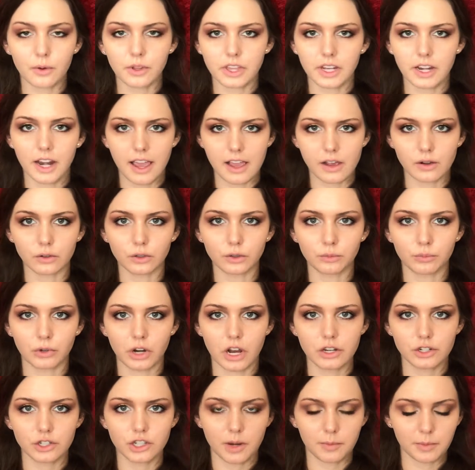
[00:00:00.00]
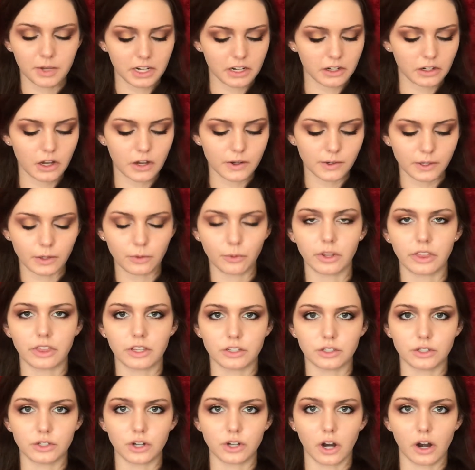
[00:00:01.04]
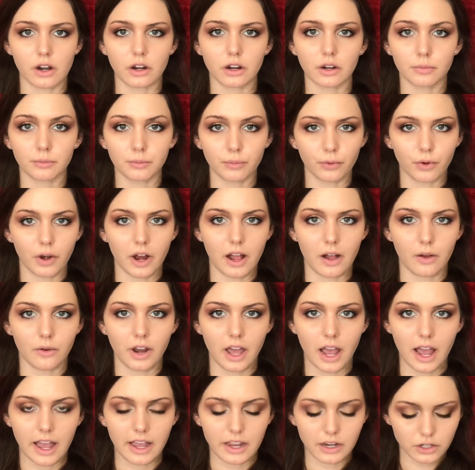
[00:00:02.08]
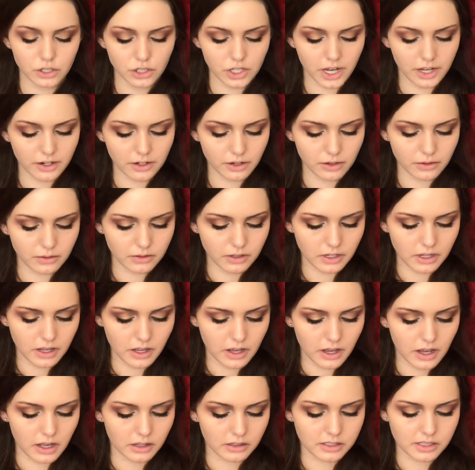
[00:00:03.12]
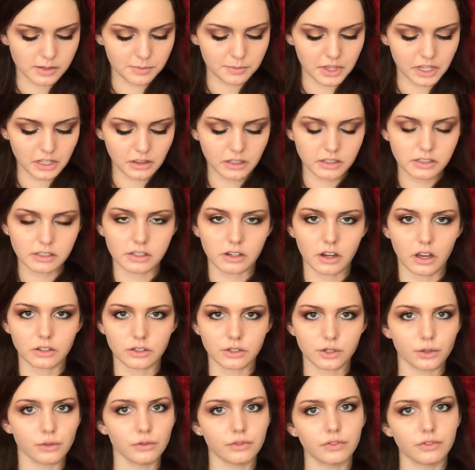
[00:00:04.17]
with an angled brush, I'm going to go in with a dark brown eyeshadow, something that's not too